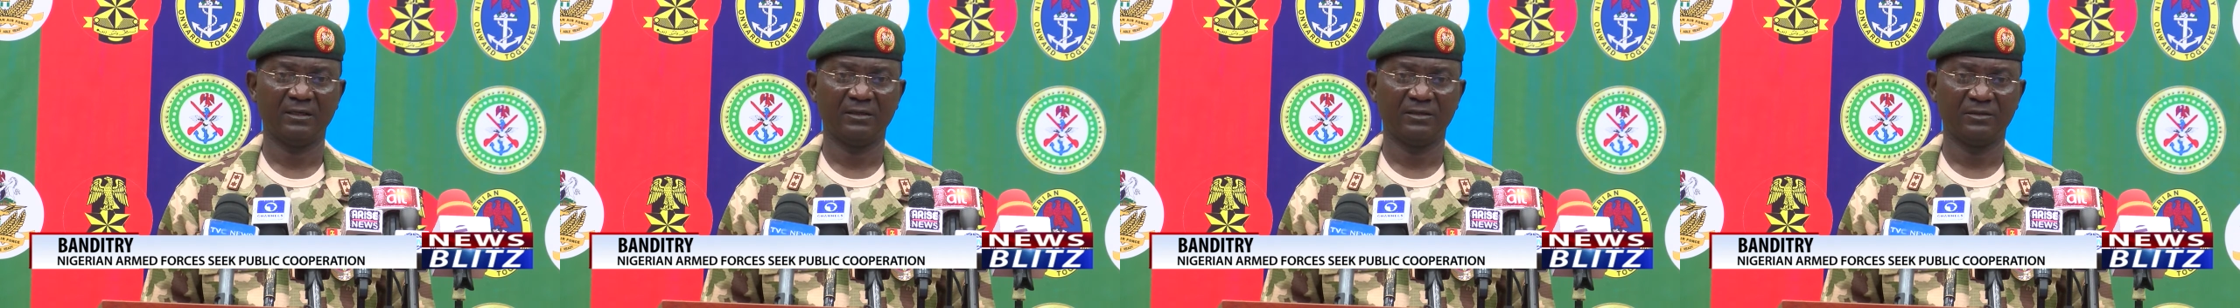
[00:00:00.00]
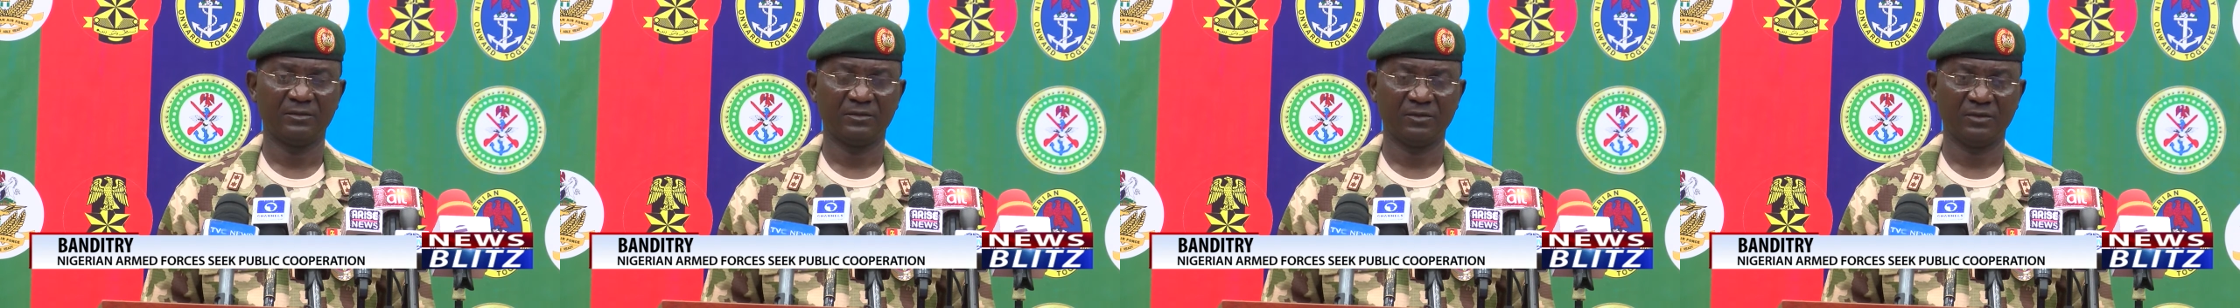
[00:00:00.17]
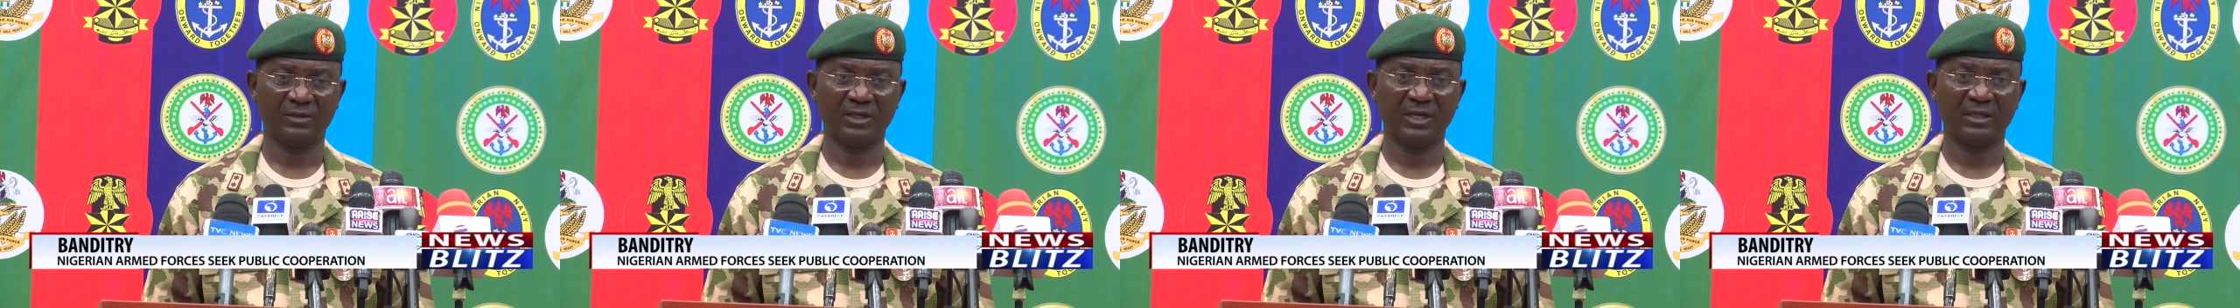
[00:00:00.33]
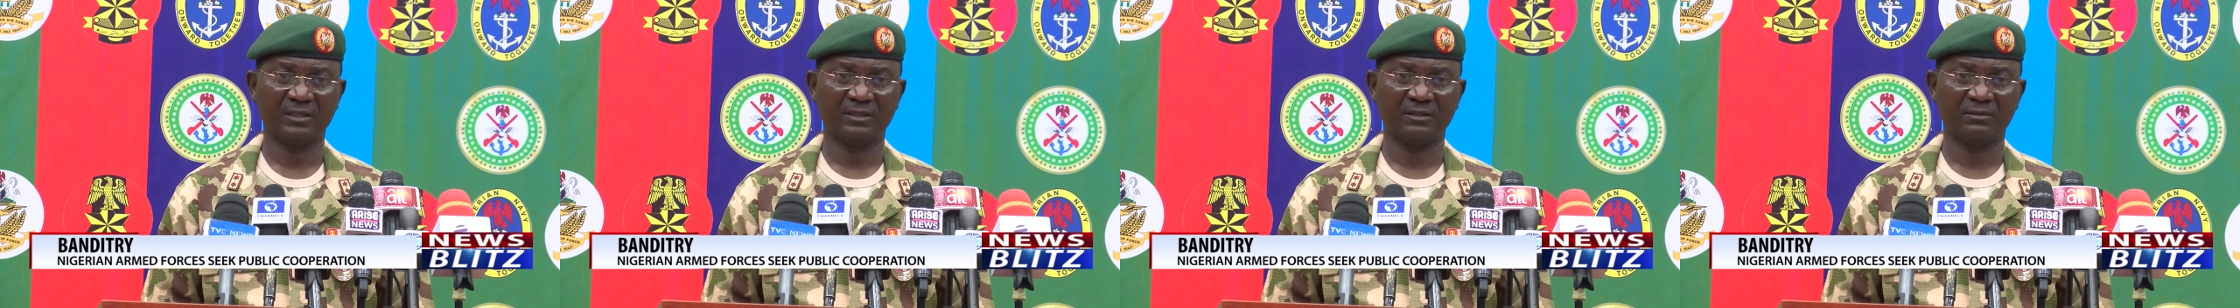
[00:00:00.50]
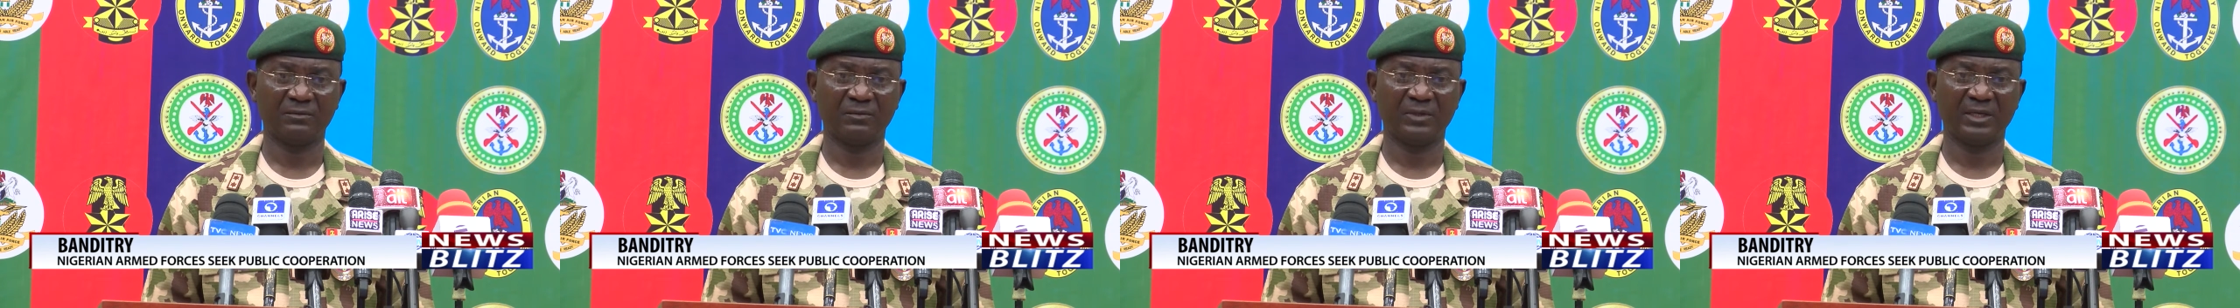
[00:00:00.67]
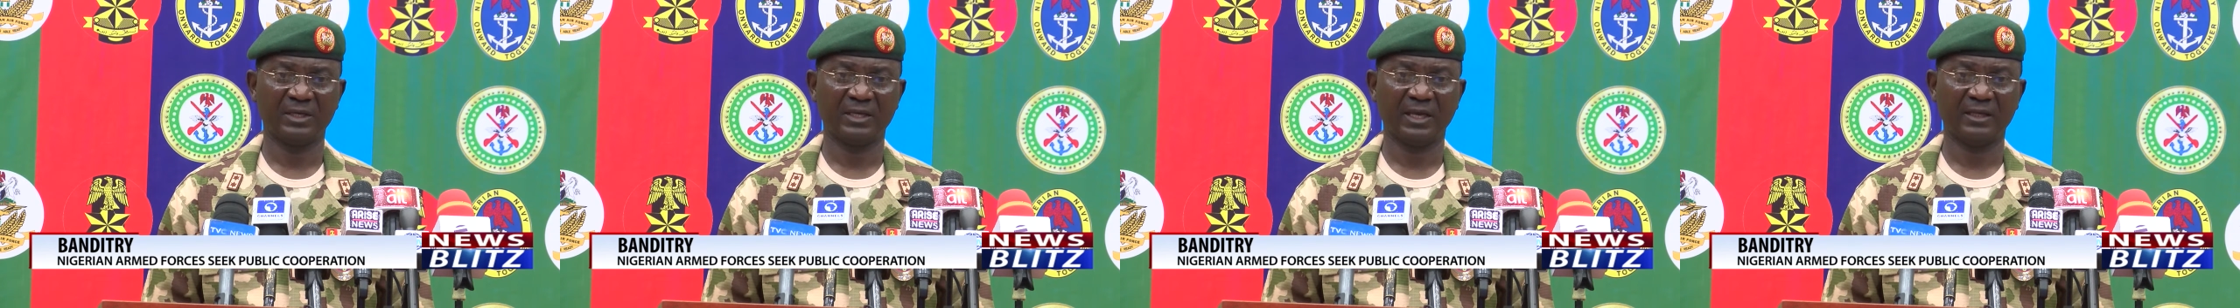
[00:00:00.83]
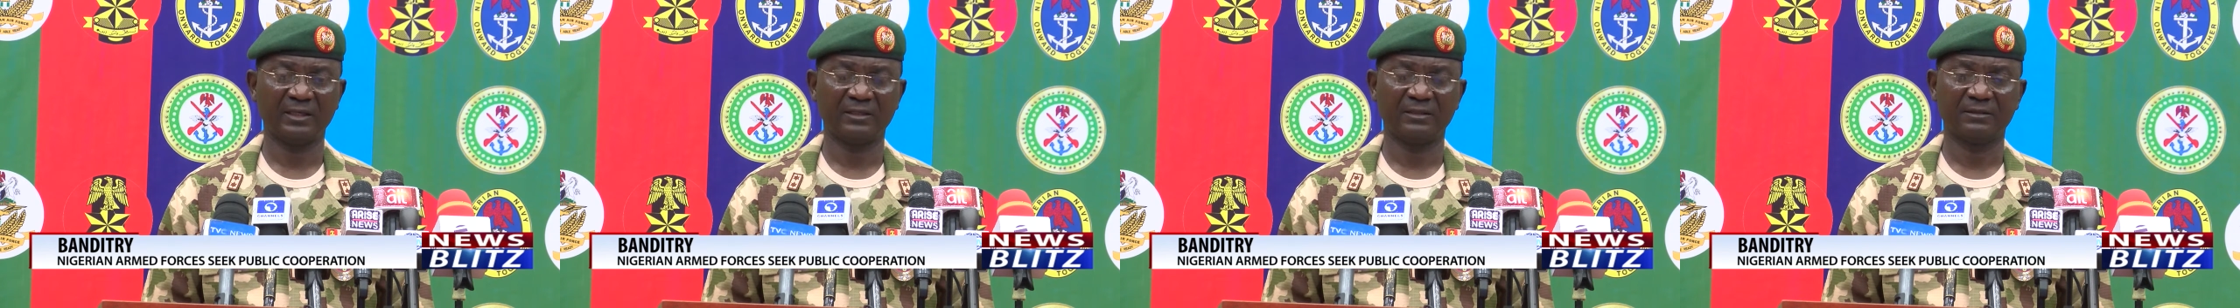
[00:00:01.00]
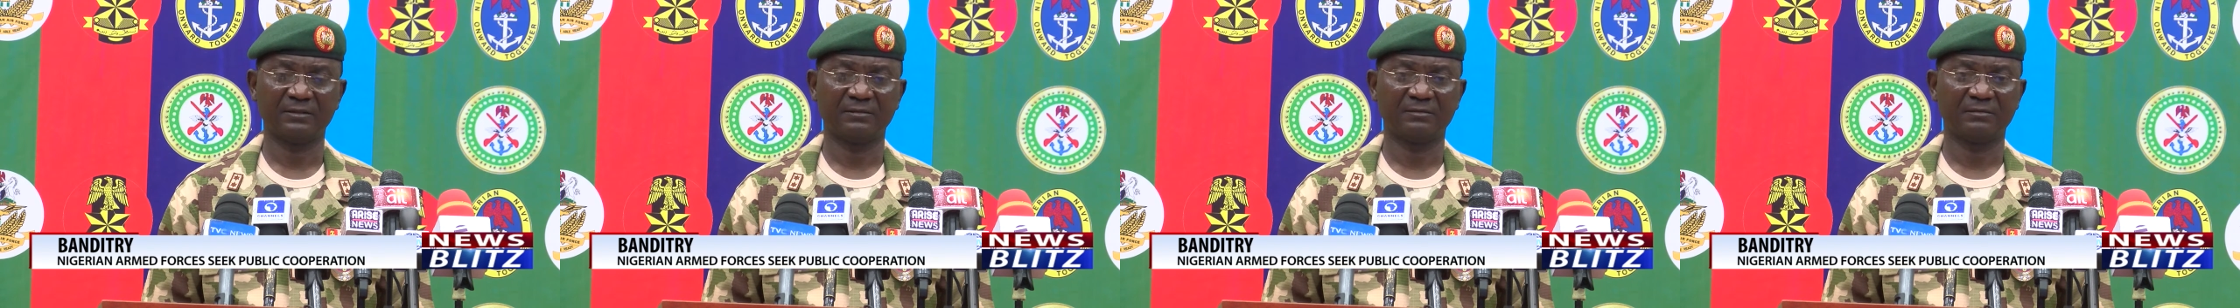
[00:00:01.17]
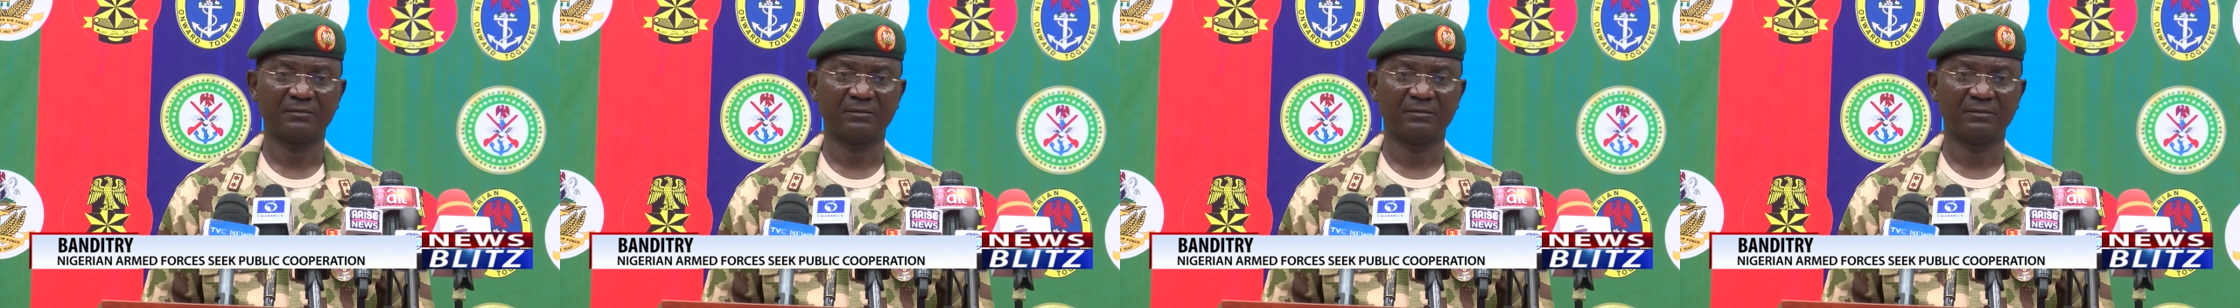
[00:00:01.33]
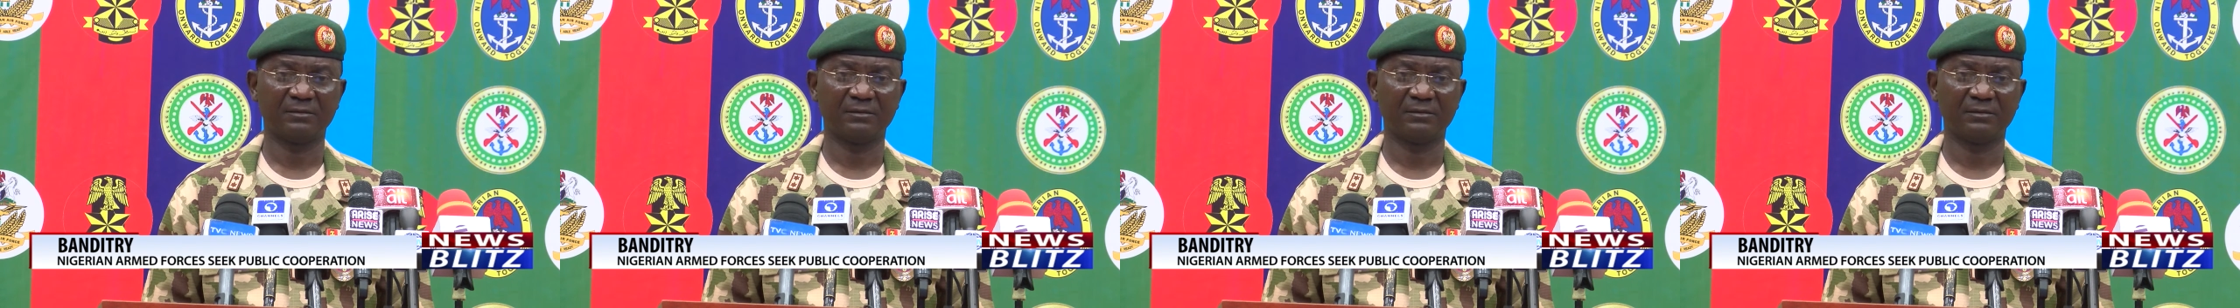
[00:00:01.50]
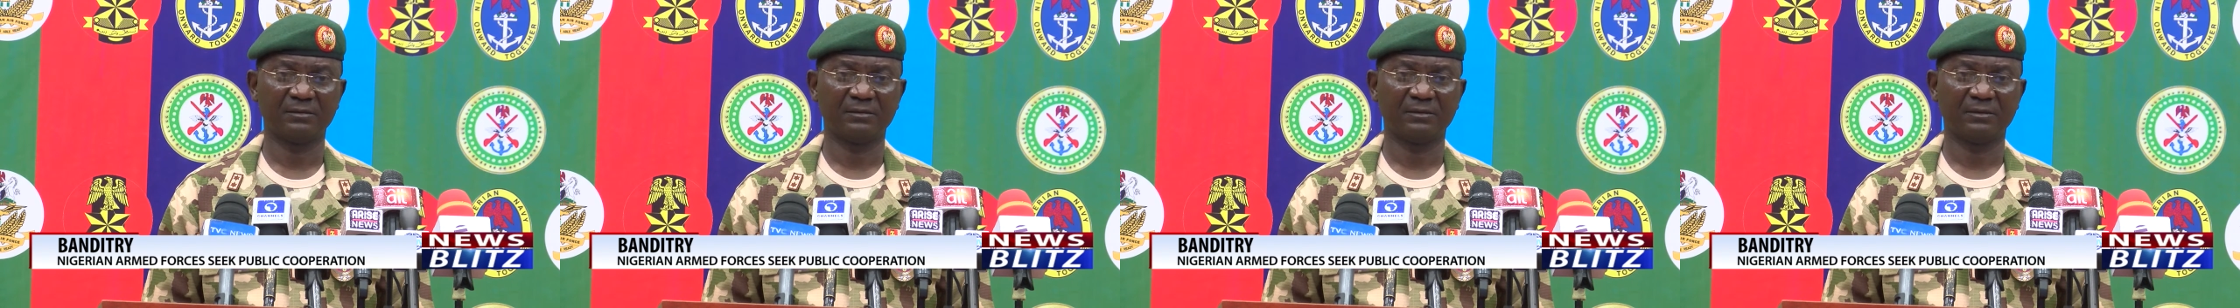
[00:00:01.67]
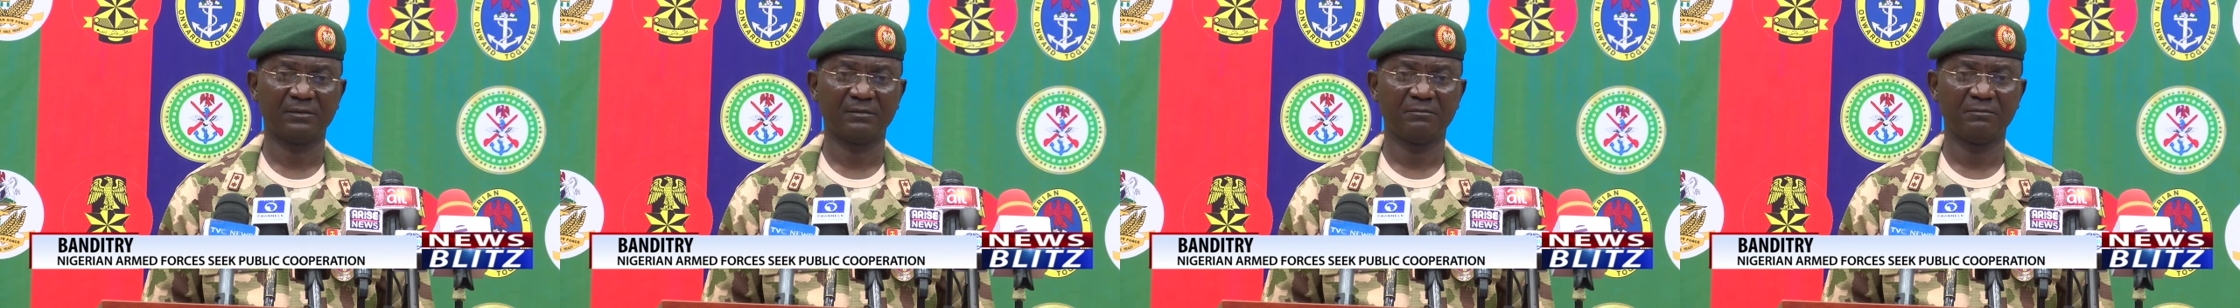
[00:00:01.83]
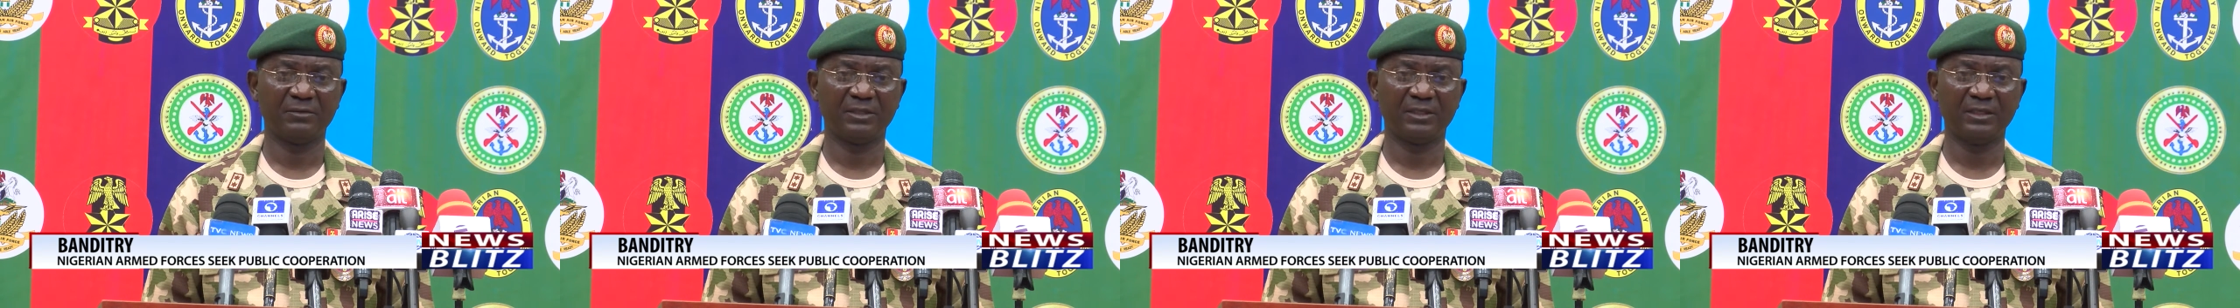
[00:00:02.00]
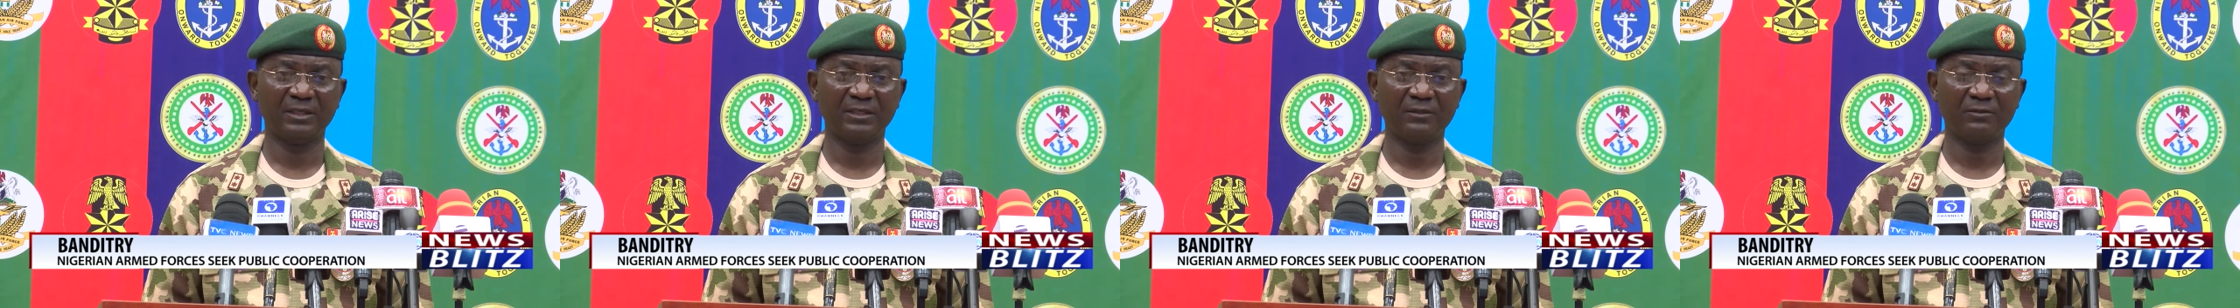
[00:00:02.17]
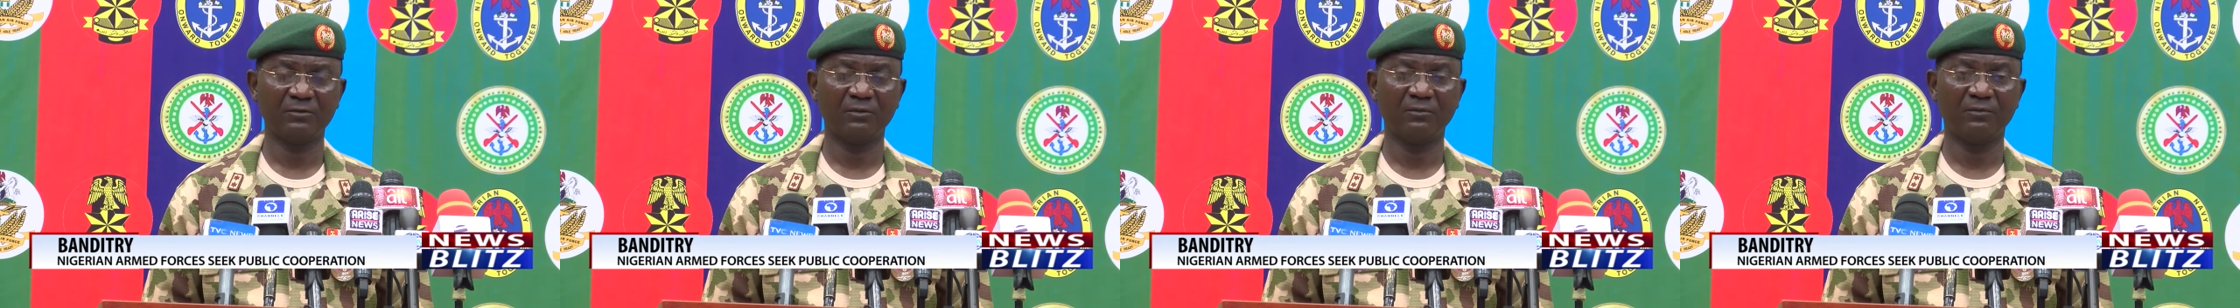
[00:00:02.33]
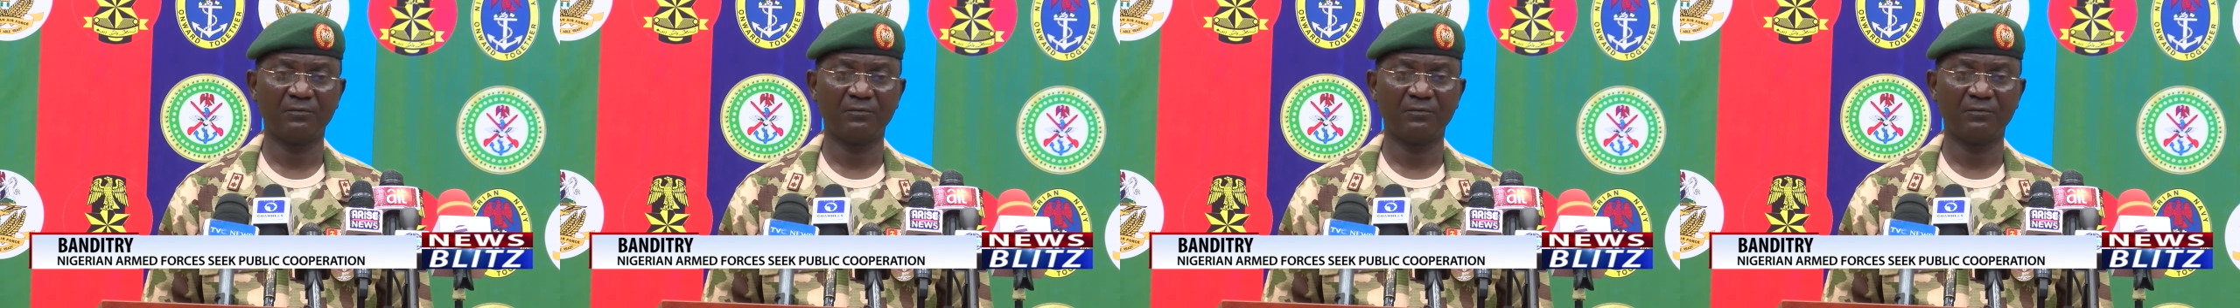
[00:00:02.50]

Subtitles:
so that we can begin to